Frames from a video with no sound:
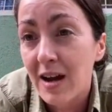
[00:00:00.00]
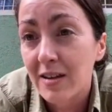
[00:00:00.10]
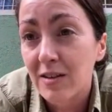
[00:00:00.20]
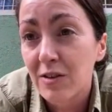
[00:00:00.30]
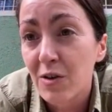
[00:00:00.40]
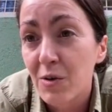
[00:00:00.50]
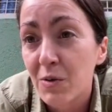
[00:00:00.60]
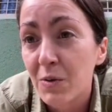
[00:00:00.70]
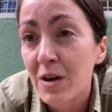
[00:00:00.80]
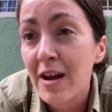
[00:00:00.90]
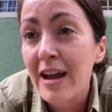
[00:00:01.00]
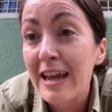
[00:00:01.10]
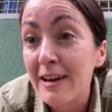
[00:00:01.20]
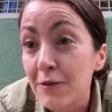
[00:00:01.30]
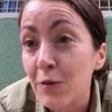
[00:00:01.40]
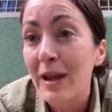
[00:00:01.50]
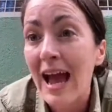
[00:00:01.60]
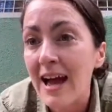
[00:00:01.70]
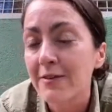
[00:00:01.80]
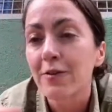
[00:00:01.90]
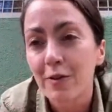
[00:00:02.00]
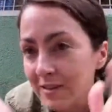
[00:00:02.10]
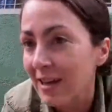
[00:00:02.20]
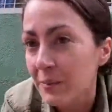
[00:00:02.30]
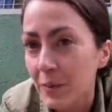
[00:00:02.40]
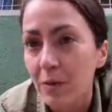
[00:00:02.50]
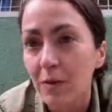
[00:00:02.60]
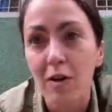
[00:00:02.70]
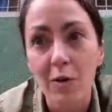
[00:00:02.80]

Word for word: And so, if we had, for example,